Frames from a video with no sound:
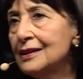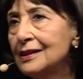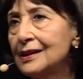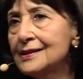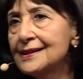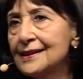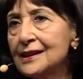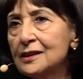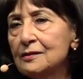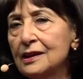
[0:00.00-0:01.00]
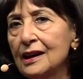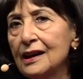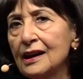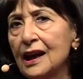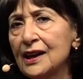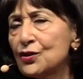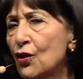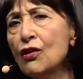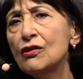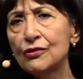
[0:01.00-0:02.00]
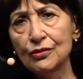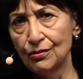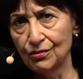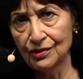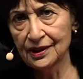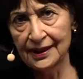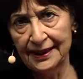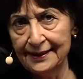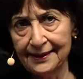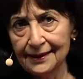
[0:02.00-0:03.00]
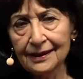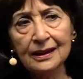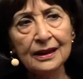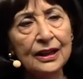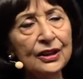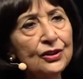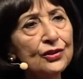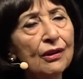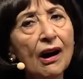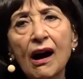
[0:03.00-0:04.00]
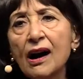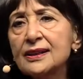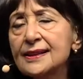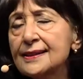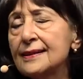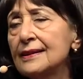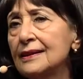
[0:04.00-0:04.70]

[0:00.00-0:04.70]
considered at all rude in India to ask